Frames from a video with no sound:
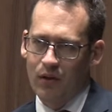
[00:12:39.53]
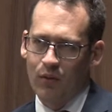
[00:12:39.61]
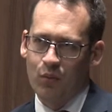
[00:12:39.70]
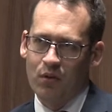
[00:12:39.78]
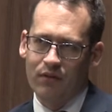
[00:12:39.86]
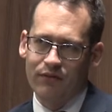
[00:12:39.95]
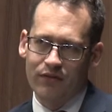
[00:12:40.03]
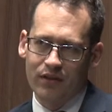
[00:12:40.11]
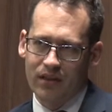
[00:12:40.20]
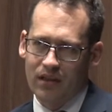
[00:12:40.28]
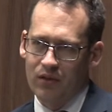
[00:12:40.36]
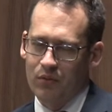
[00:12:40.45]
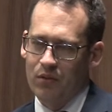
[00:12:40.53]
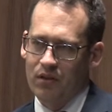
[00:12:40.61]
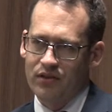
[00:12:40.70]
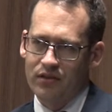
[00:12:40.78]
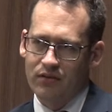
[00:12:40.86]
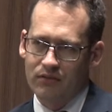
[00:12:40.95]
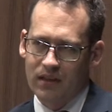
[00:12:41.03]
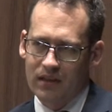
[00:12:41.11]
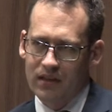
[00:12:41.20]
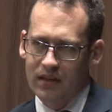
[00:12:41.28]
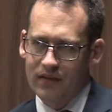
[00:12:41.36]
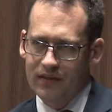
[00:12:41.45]
a war footing or to
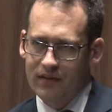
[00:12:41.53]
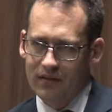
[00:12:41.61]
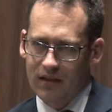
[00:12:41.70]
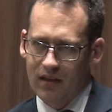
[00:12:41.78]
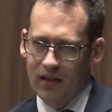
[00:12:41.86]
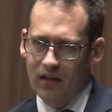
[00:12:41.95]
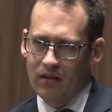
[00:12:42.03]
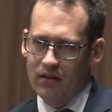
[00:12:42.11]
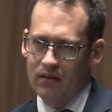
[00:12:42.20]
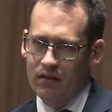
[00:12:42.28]
at least uh,